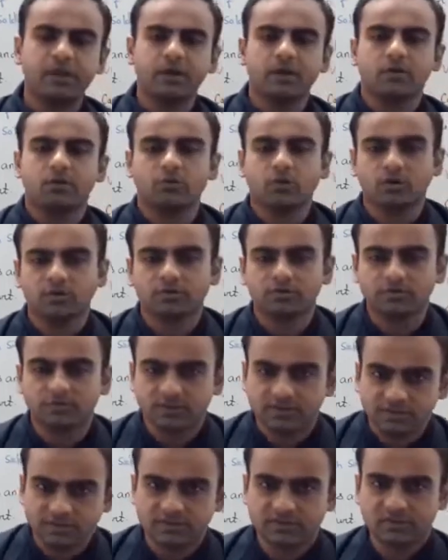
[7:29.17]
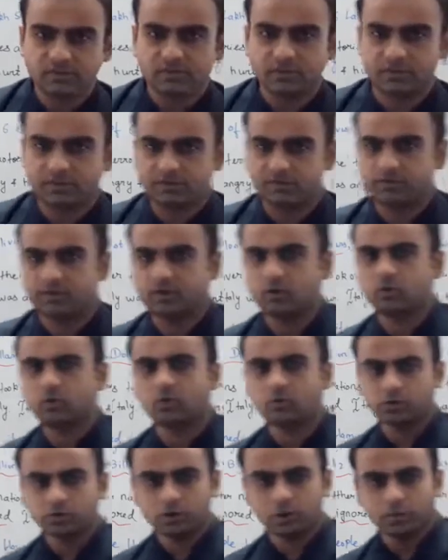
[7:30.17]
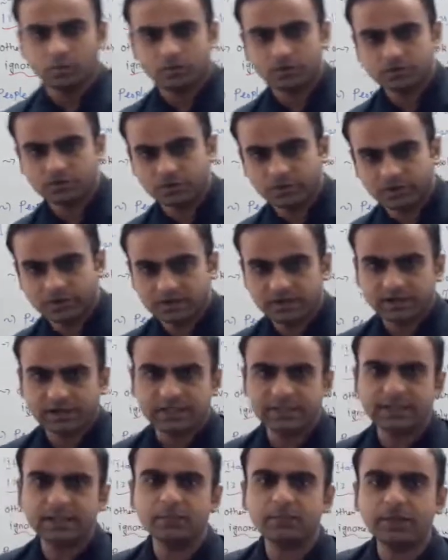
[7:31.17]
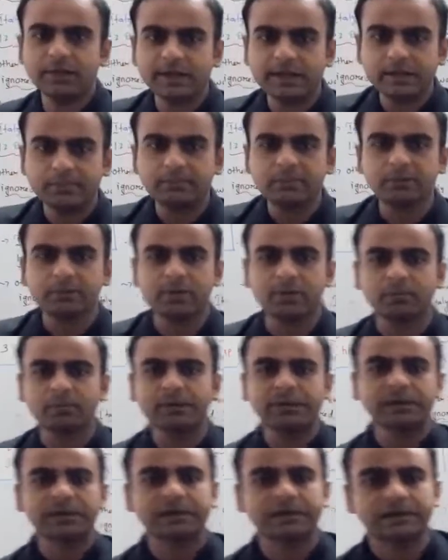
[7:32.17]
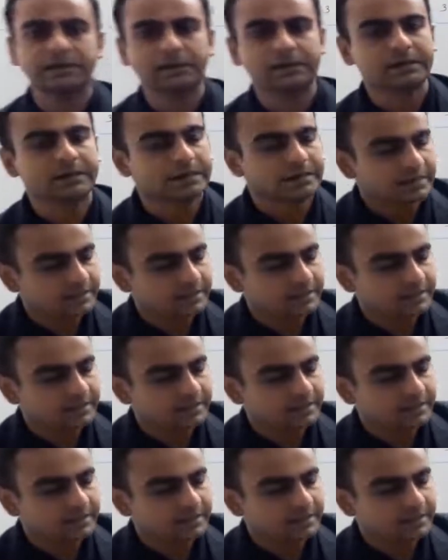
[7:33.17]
was one such person who took the opportunity, and he became the public leader.